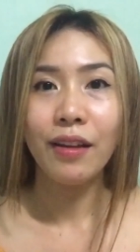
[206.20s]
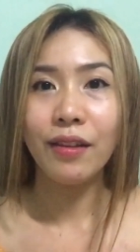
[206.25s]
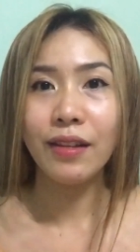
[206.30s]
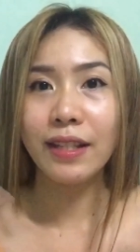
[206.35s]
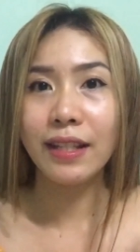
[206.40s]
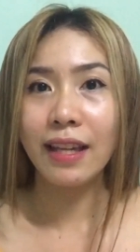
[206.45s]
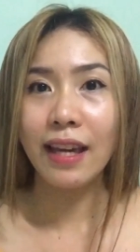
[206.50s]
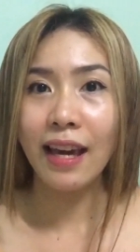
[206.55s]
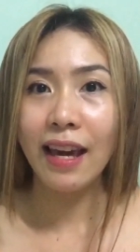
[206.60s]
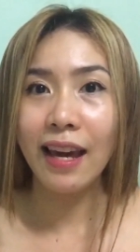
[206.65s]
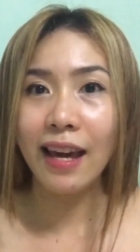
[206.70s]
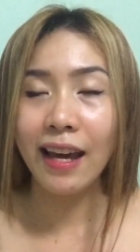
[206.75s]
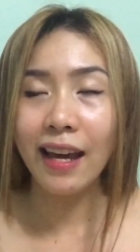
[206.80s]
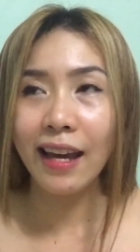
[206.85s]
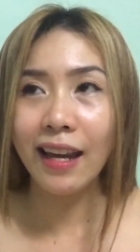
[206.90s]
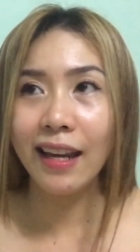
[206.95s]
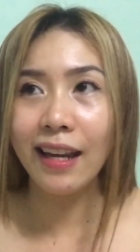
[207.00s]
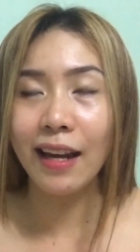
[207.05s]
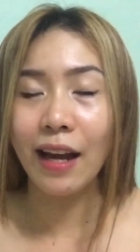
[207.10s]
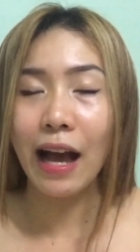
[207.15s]
the
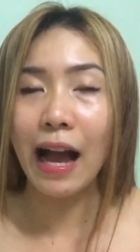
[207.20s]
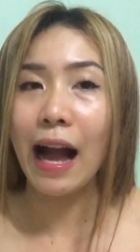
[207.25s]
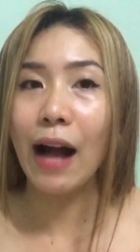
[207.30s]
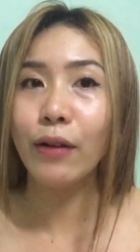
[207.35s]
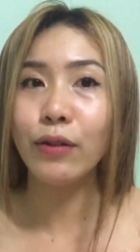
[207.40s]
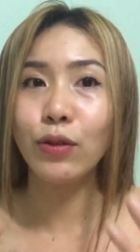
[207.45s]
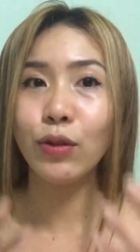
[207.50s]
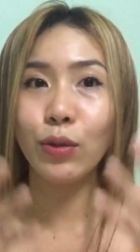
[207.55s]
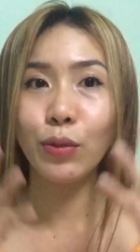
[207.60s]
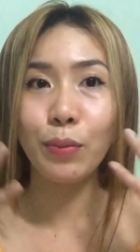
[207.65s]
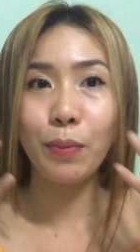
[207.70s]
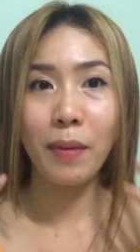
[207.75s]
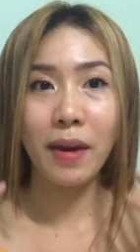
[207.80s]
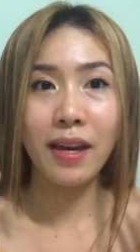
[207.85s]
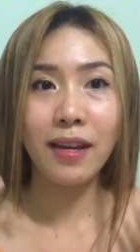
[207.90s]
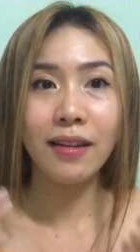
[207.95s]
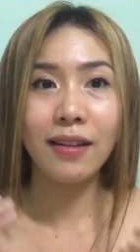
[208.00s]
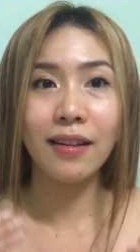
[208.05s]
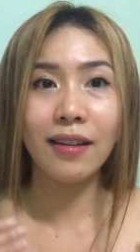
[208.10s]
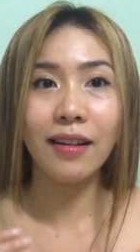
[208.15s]
skin, how to
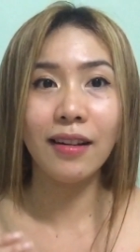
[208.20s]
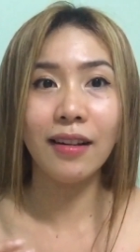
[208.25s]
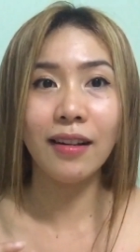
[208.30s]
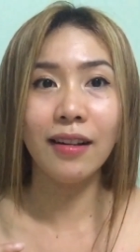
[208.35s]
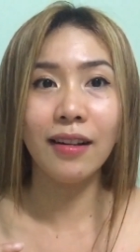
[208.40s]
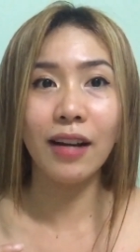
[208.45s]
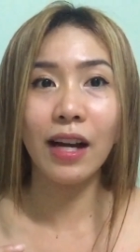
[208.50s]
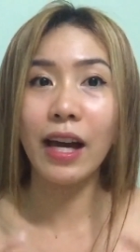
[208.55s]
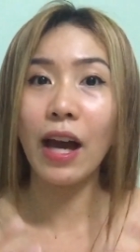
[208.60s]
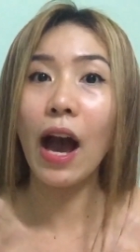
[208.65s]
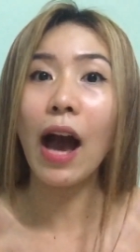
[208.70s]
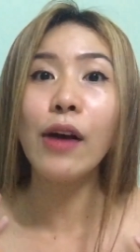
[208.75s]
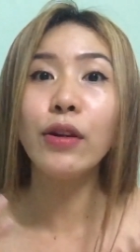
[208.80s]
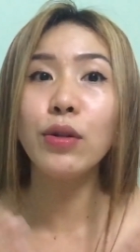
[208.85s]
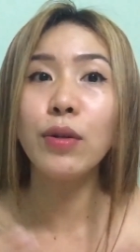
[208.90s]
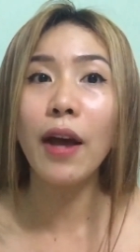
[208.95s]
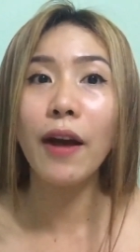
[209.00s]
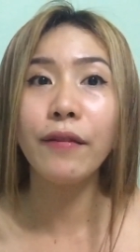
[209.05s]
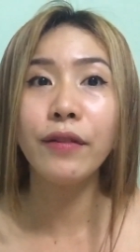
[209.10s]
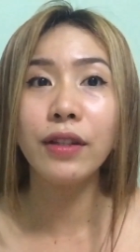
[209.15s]
make, uh, uh how
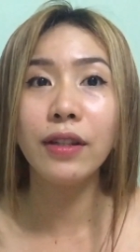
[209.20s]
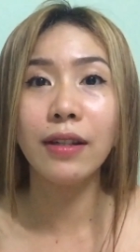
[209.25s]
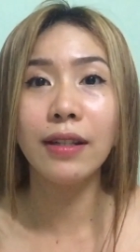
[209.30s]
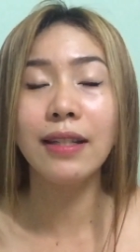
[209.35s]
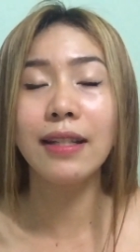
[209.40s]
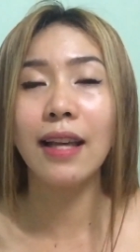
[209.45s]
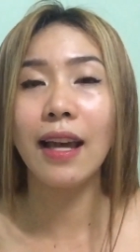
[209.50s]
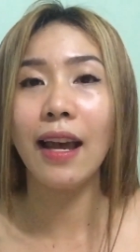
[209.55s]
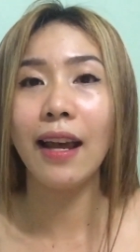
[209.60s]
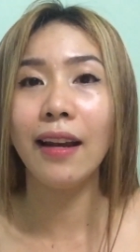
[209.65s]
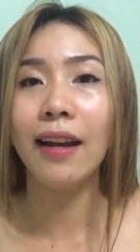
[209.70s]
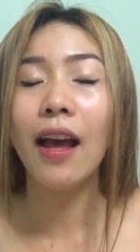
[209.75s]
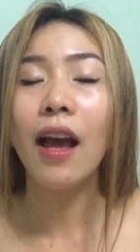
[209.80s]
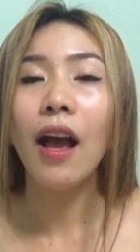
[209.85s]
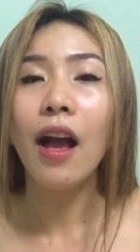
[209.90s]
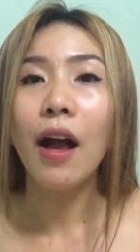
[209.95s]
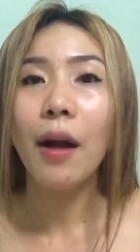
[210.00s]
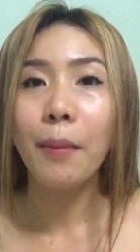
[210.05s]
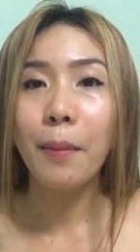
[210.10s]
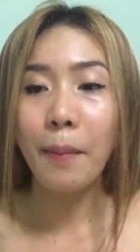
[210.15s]
to have a good skin
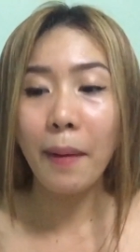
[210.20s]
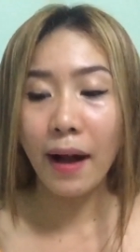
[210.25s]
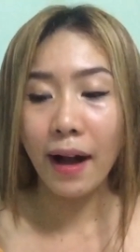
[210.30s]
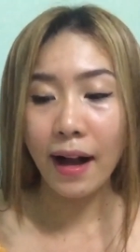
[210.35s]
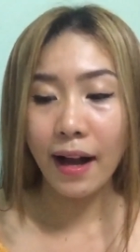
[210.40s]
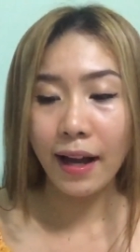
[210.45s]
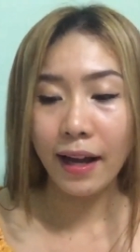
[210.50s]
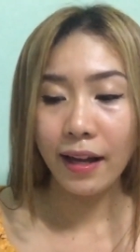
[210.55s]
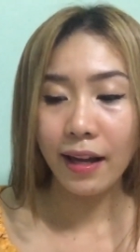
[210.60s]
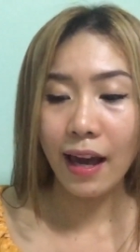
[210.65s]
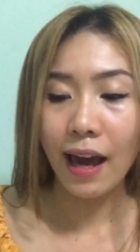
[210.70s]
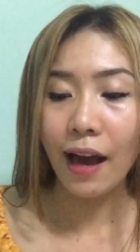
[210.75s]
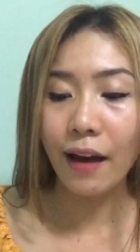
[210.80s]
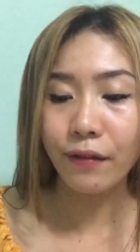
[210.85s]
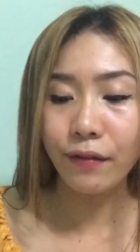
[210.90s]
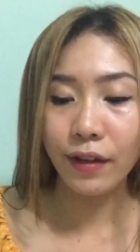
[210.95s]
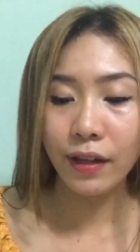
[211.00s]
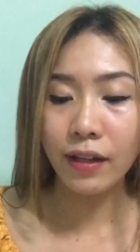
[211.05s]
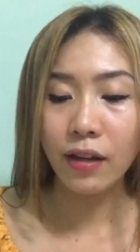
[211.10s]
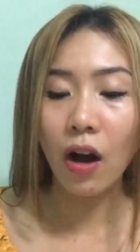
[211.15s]
by
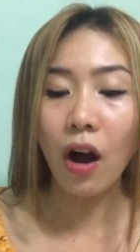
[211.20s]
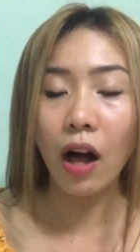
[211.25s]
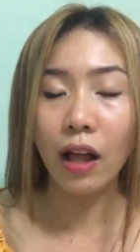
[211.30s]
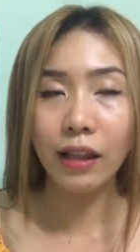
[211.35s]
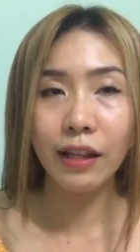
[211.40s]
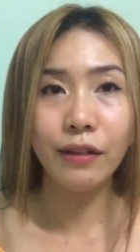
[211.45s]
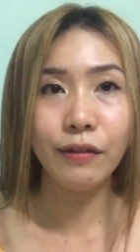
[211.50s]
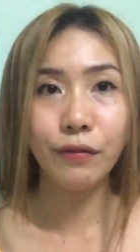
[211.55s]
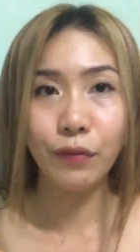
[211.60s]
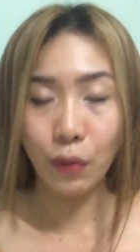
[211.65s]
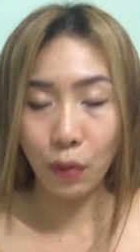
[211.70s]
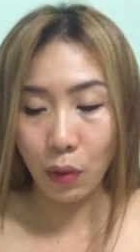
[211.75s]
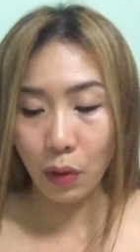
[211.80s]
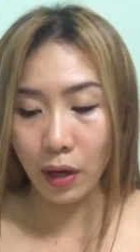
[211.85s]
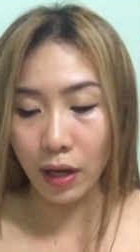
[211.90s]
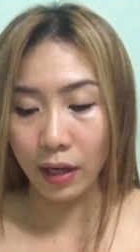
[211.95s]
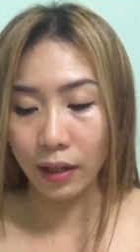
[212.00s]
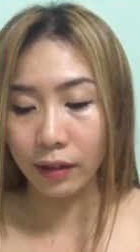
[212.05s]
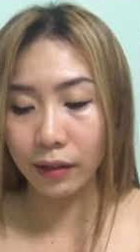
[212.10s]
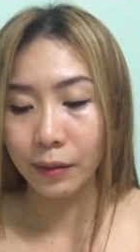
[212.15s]
having olive
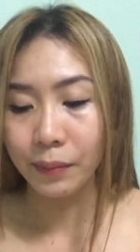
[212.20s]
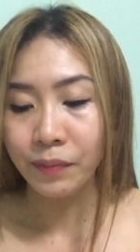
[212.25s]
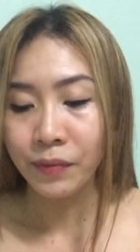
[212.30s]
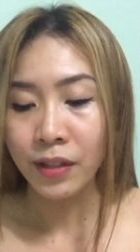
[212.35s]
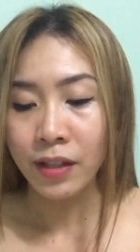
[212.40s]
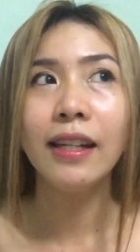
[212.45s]
oil.